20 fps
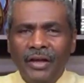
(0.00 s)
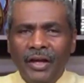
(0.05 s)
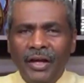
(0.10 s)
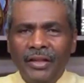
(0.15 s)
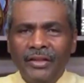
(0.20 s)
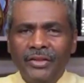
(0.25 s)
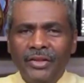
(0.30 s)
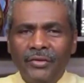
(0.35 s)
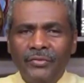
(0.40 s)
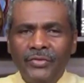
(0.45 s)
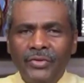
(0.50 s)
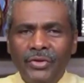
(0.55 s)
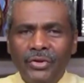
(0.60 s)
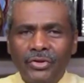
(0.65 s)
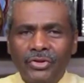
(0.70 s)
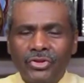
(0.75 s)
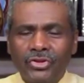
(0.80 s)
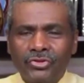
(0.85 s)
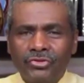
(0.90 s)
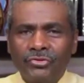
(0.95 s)
and give you
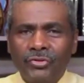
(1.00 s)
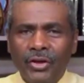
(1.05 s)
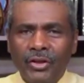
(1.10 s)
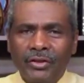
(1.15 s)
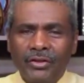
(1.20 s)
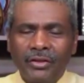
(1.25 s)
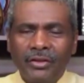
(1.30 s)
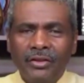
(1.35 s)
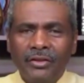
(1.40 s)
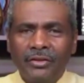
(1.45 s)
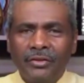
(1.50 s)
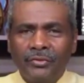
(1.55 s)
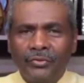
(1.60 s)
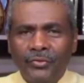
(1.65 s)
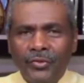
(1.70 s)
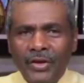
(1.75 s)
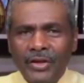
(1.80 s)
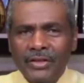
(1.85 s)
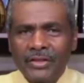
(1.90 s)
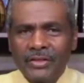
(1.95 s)
the strength to
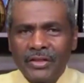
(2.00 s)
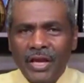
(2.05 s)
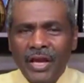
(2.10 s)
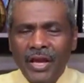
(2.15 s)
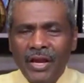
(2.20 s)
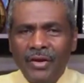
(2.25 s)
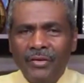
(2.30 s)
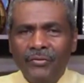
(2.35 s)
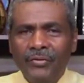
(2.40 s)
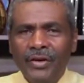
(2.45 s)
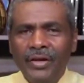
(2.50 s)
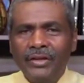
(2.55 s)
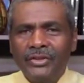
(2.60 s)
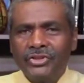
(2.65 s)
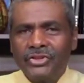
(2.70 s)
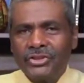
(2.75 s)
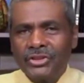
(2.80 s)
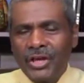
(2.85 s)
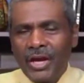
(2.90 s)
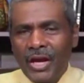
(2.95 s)
face every
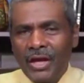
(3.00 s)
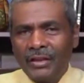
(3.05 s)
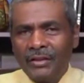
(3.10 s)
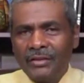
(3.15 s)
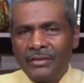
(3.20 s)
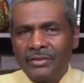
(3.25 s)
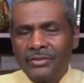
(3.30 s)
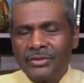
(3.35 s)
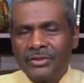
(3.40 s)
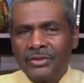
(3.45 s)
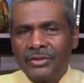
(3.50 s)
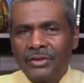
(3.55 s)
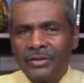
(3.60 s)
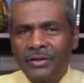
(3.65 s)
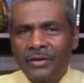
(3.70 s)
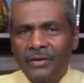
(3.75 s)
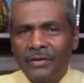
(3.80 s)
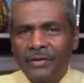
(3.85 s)
challenge